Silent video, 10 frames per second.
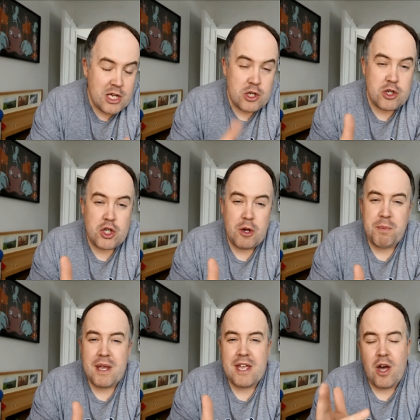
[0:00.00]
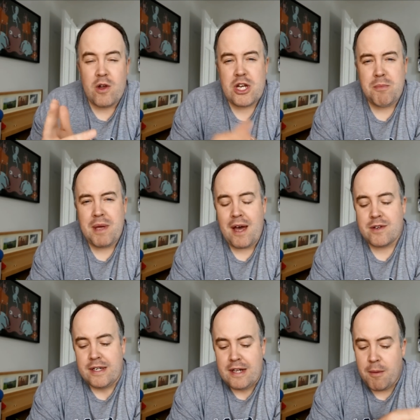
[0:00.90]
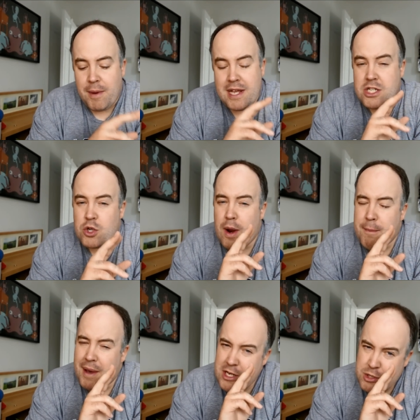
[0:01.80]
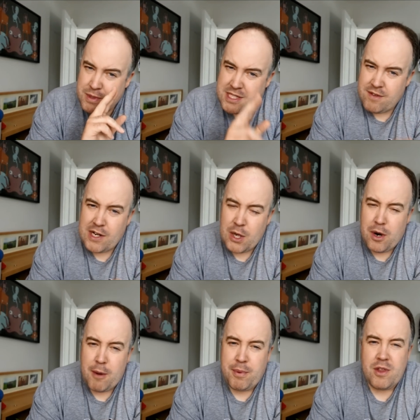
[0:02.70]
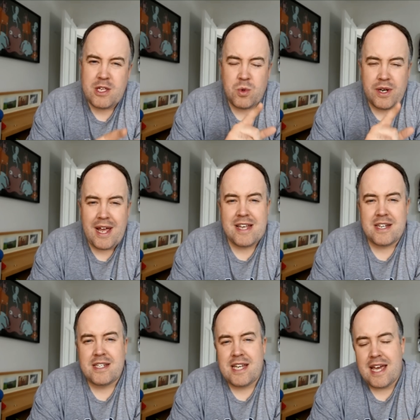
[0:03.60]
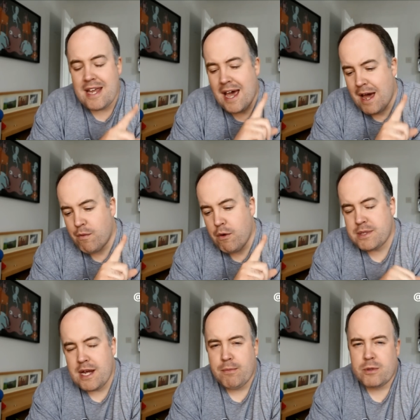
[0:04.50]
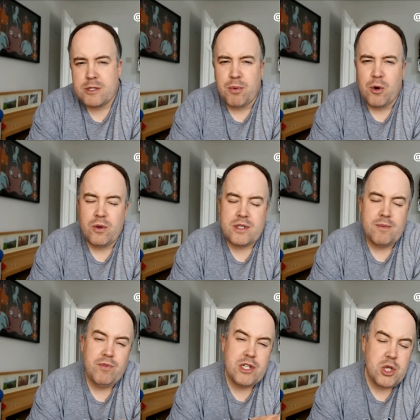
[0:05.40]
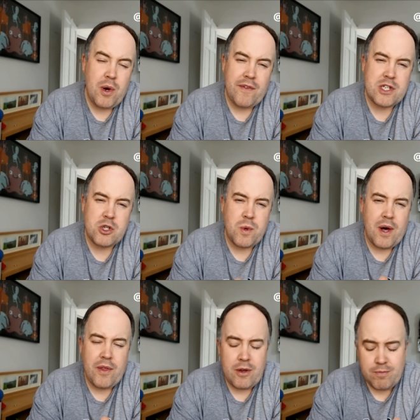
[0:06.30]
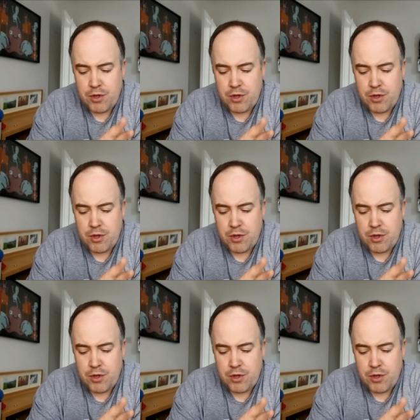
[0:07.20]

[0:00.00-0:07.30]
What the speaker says: You should be. Go check me out. My Instagram page, specifically where I put this one, as I said, @RobSamblesSport. There's two others as well, though.